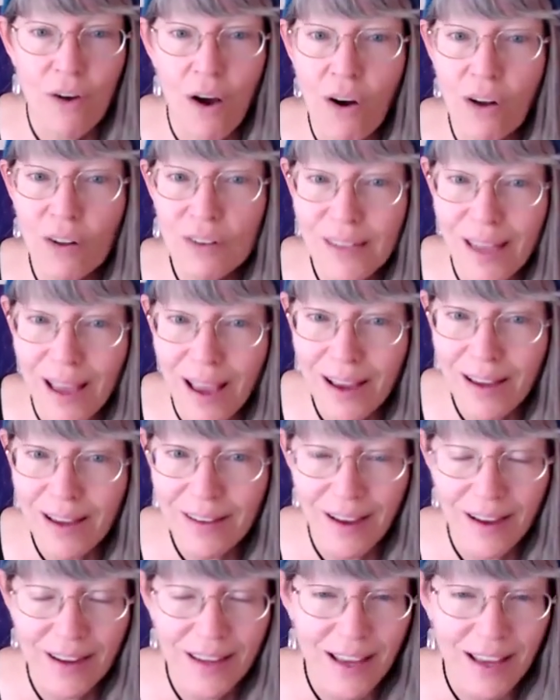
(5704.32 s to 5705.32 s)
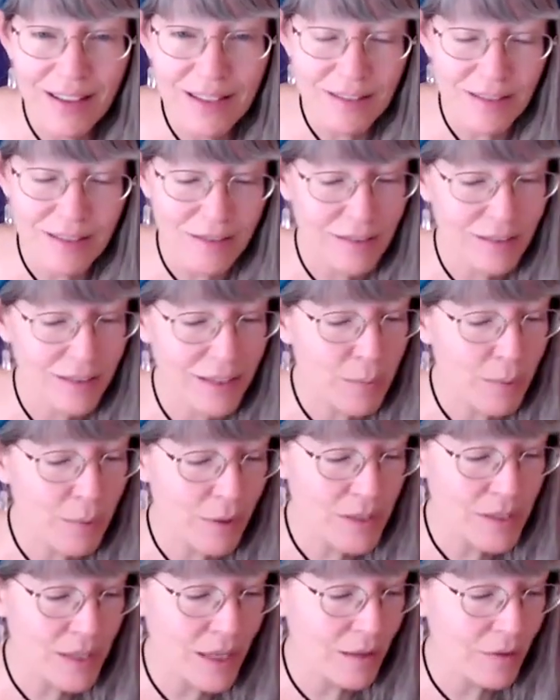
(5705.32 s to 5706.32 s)
fall day, I guess.
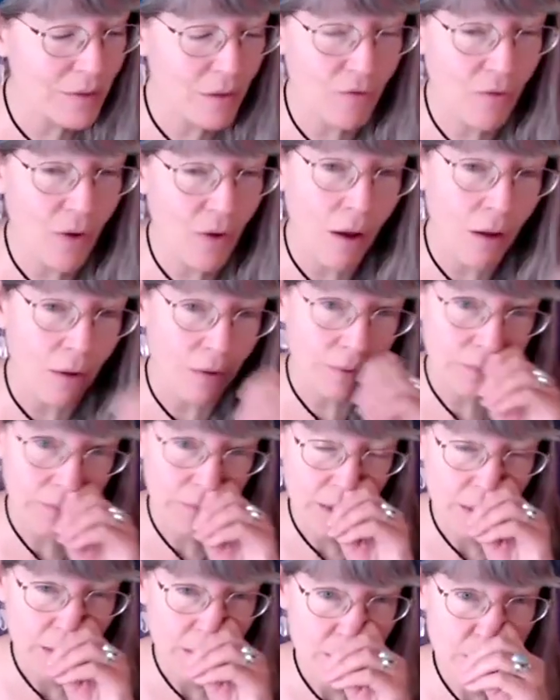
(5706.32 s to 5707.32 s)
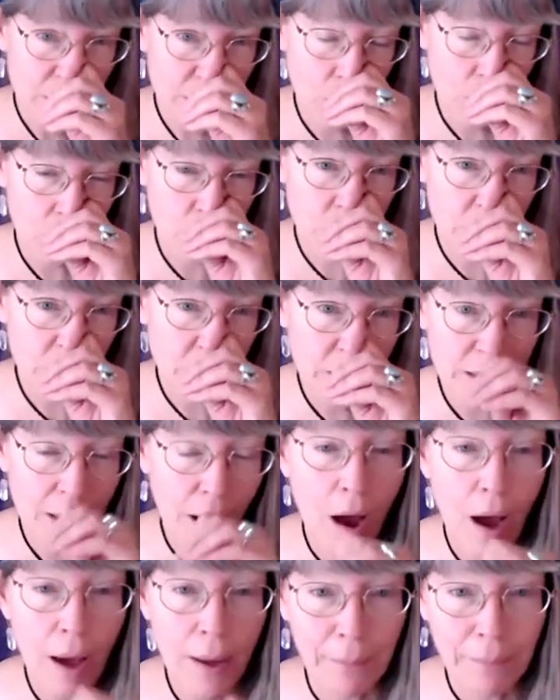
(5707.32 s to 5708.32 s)
Libra's in the fall. So it would be
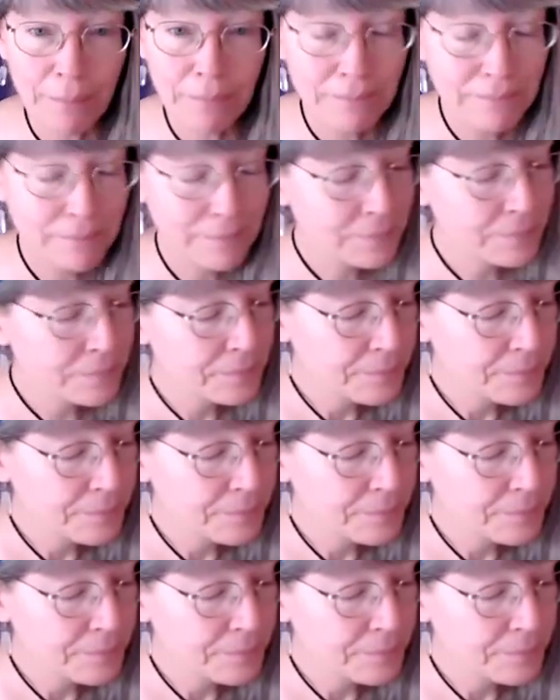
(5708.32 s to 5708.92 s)
the autumn.